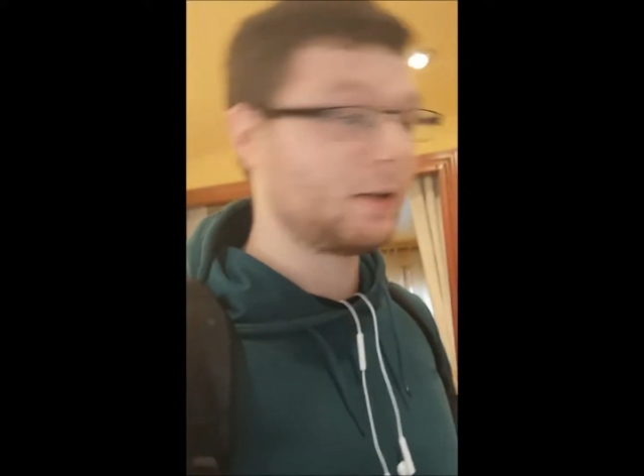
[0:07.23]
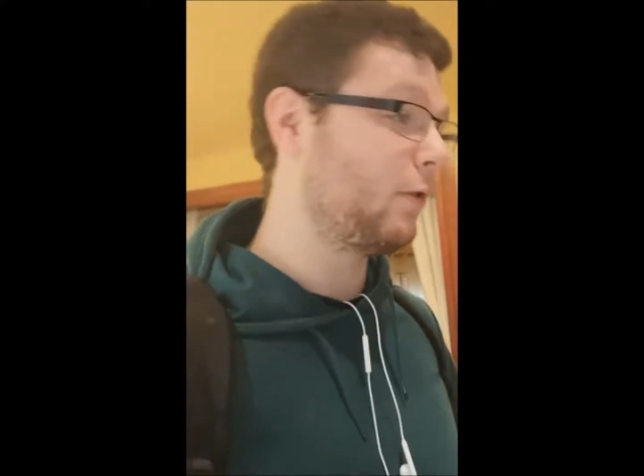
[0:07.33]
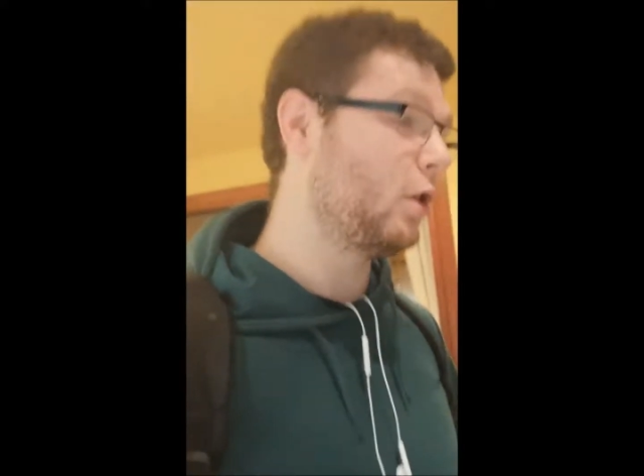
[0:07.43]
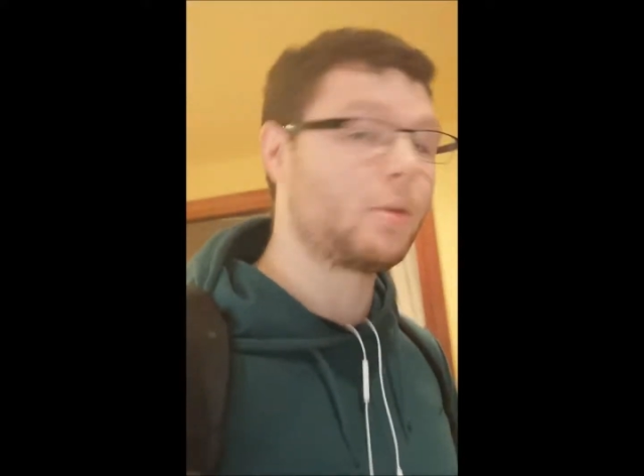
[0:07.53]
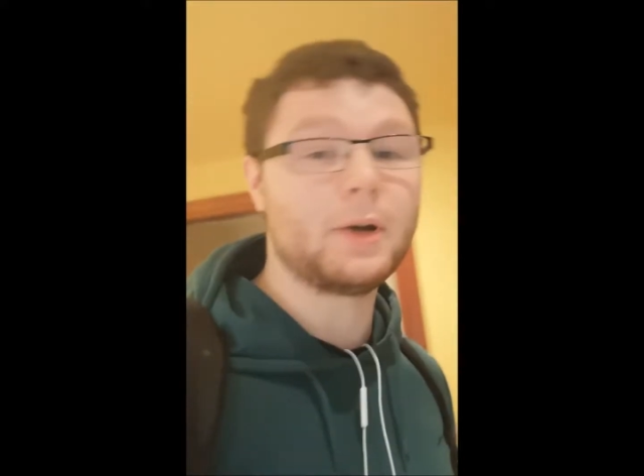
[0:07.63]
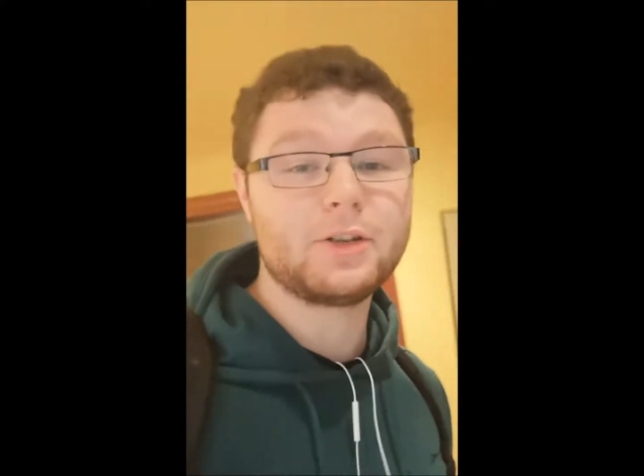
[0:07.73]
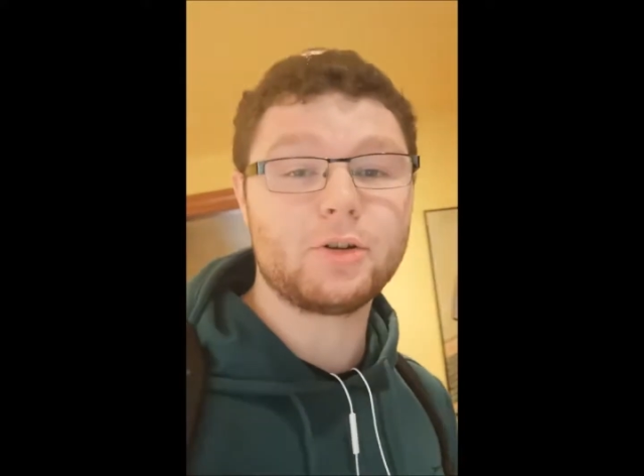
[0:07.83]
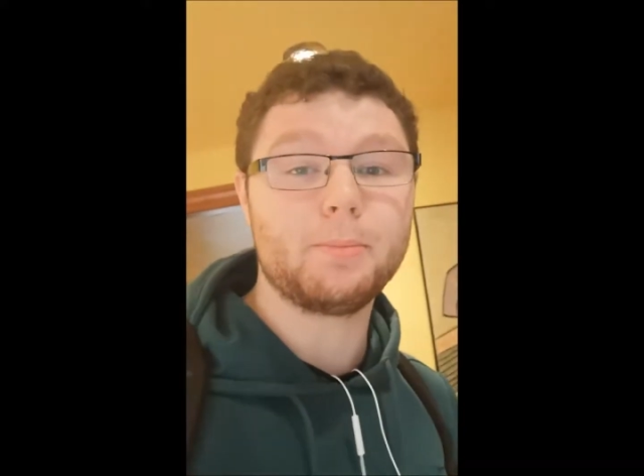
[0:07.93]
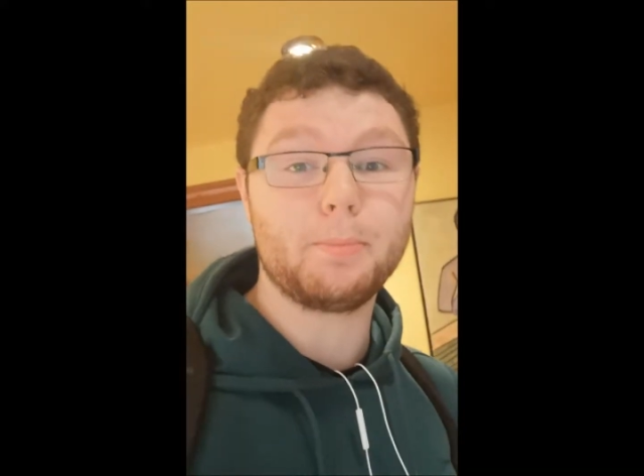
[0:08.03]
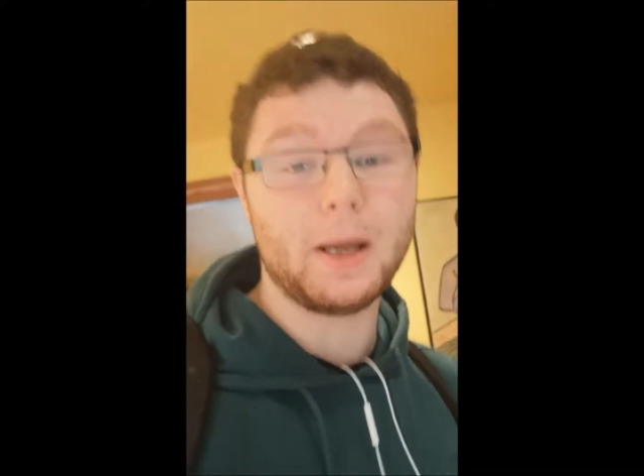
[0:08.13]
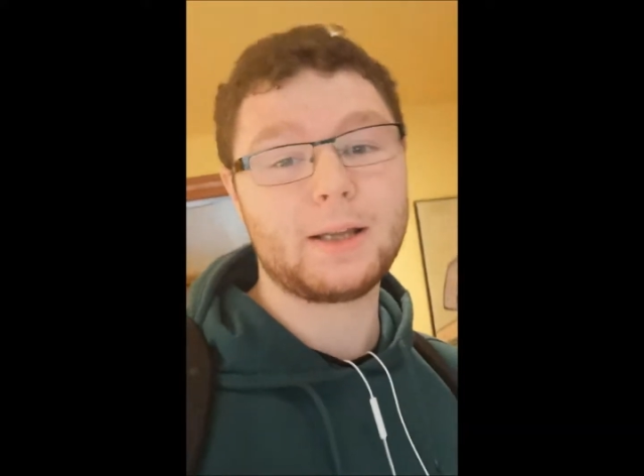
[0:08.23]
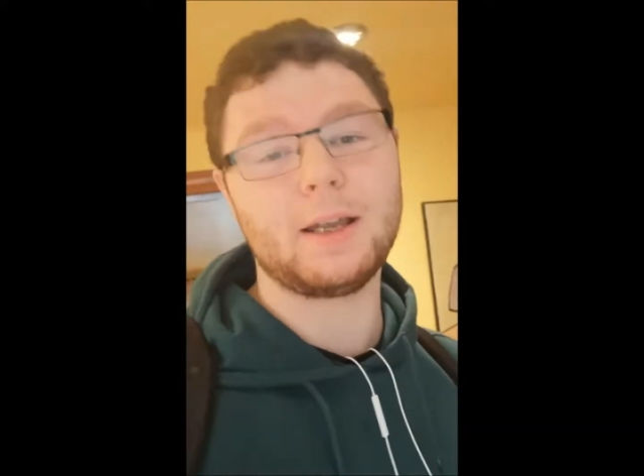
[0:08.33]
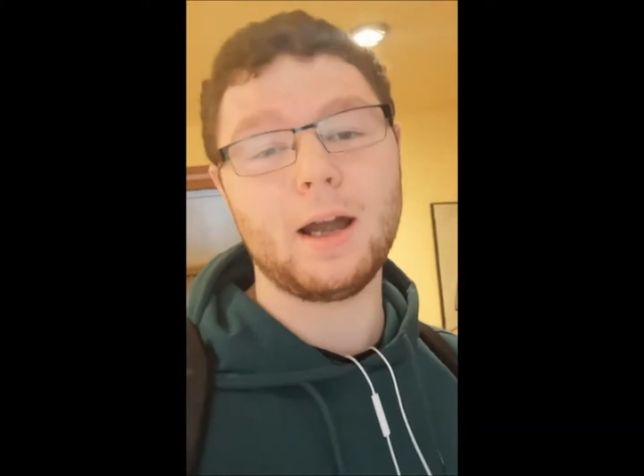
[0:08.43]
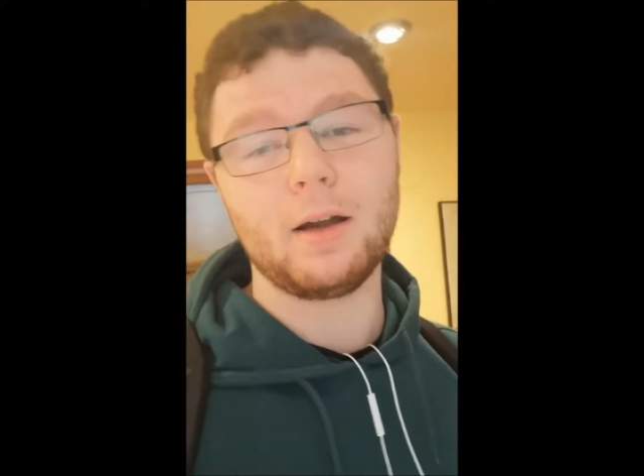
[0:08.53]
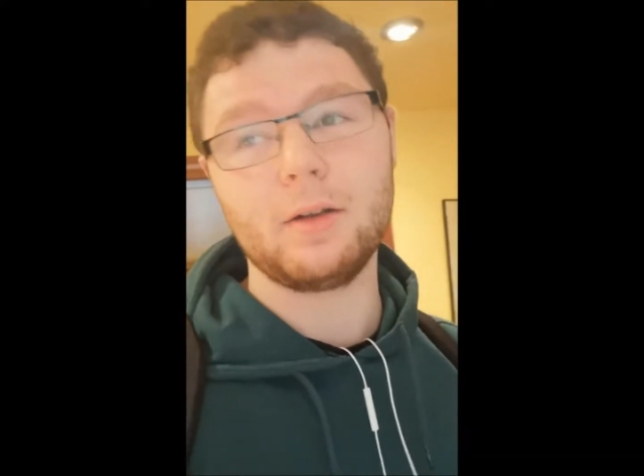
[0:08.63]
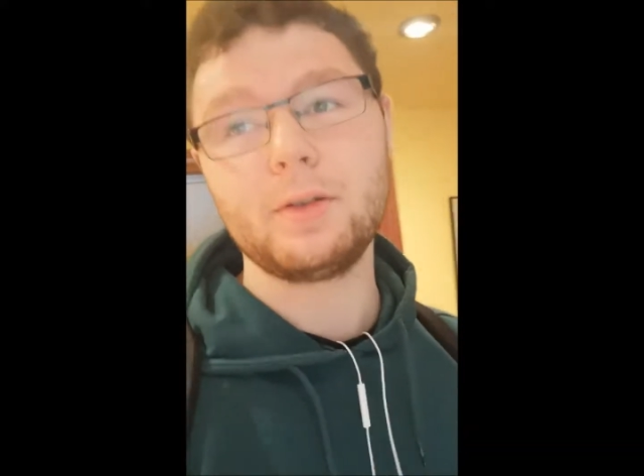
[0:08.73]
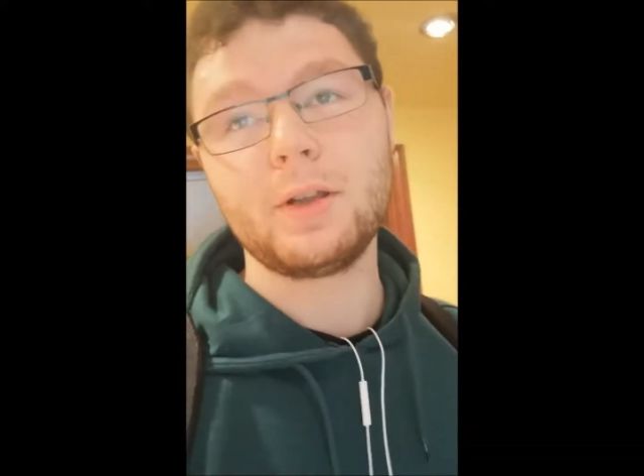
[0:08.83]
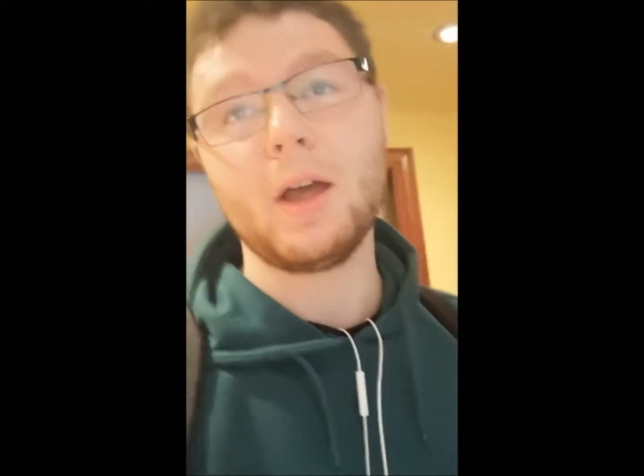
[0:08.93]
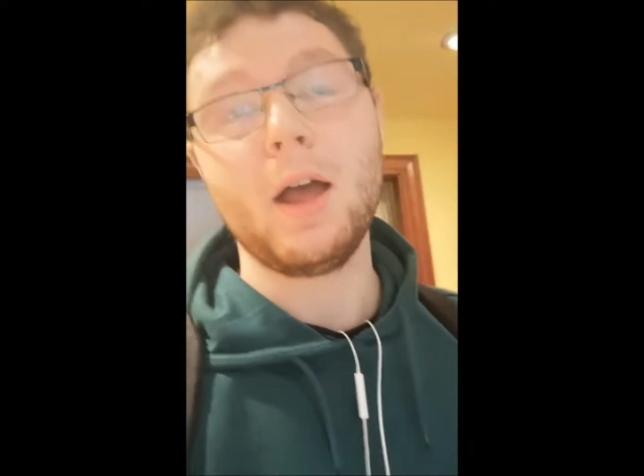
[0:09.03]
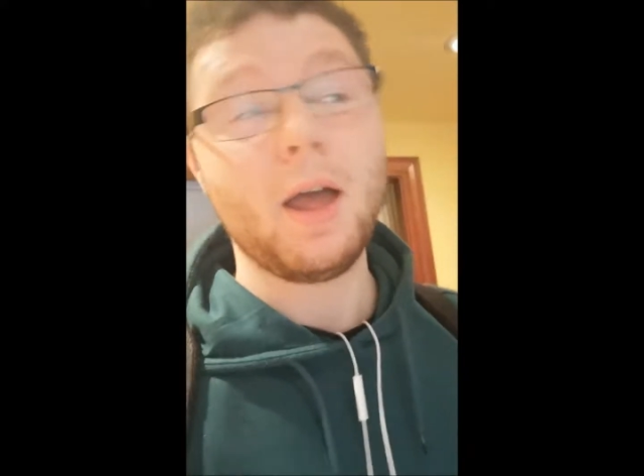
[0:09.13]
vlogging my trip back to Ireland.